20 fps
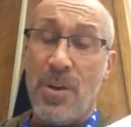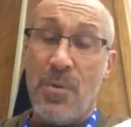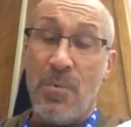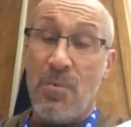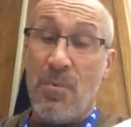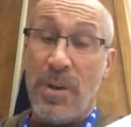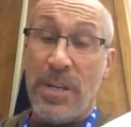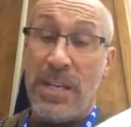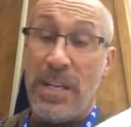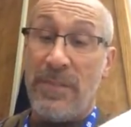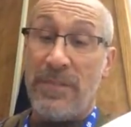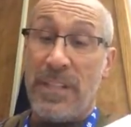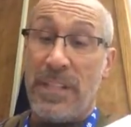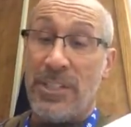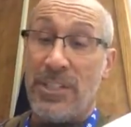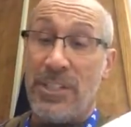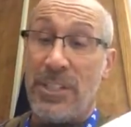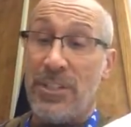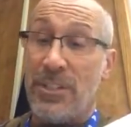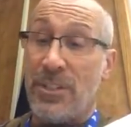One evening
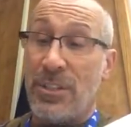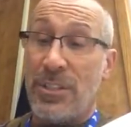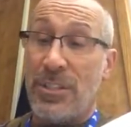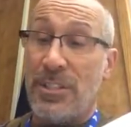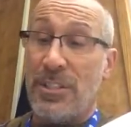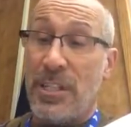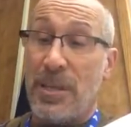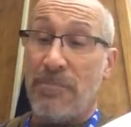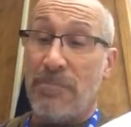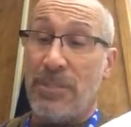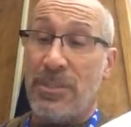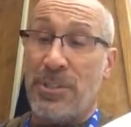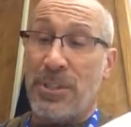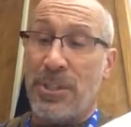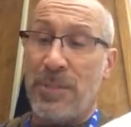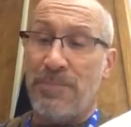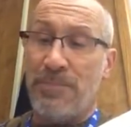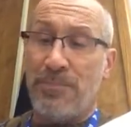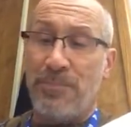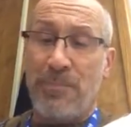she took his
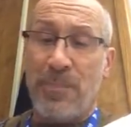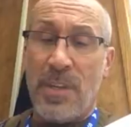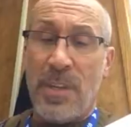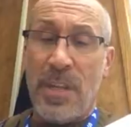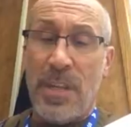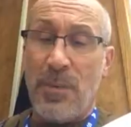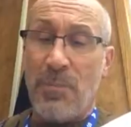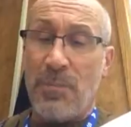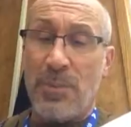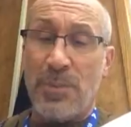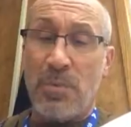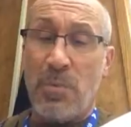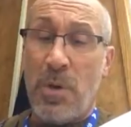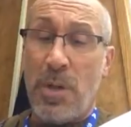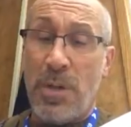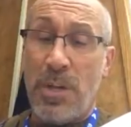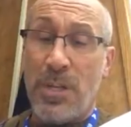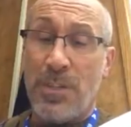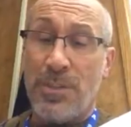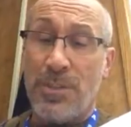temperature. It was
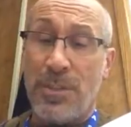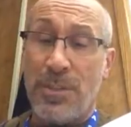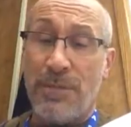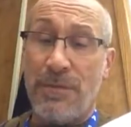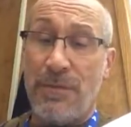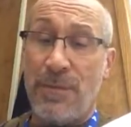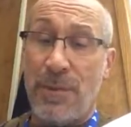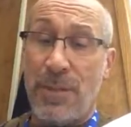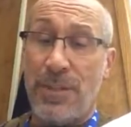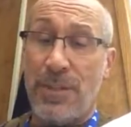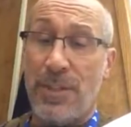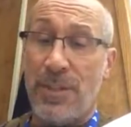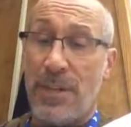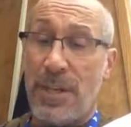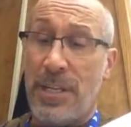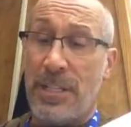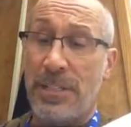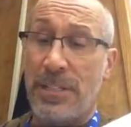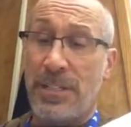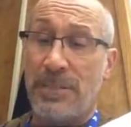104
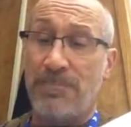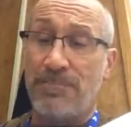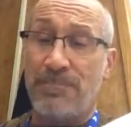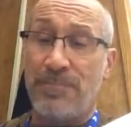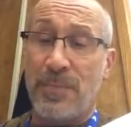degrees.